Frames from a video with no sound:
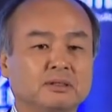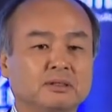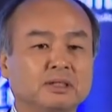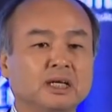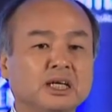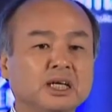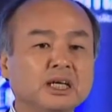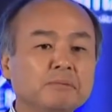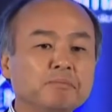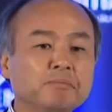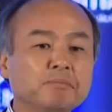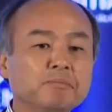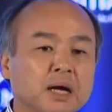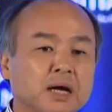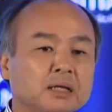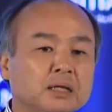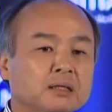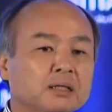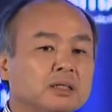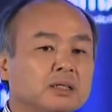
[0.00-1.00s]
The
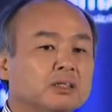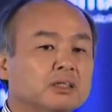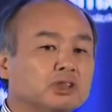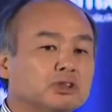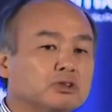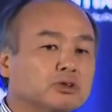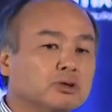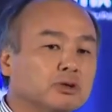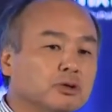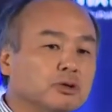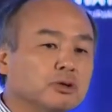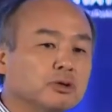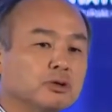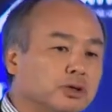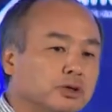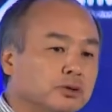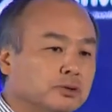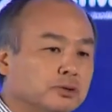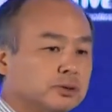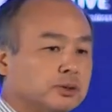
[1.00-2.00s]
impact is so
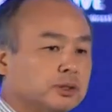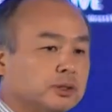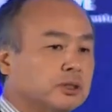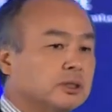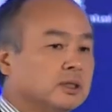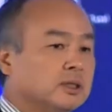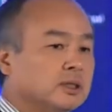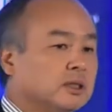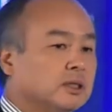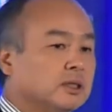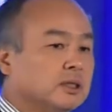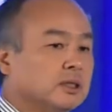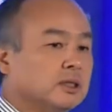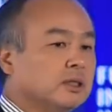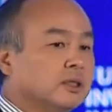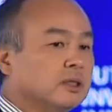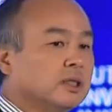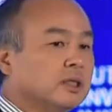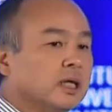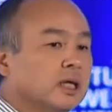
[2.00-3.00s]
huge
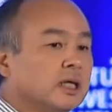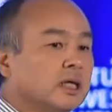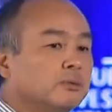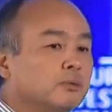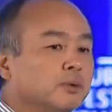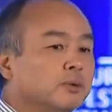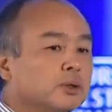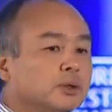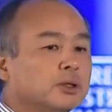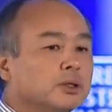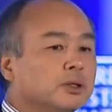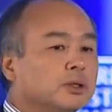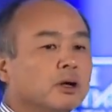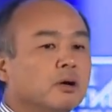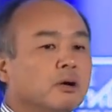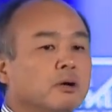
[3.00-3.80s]
that it will not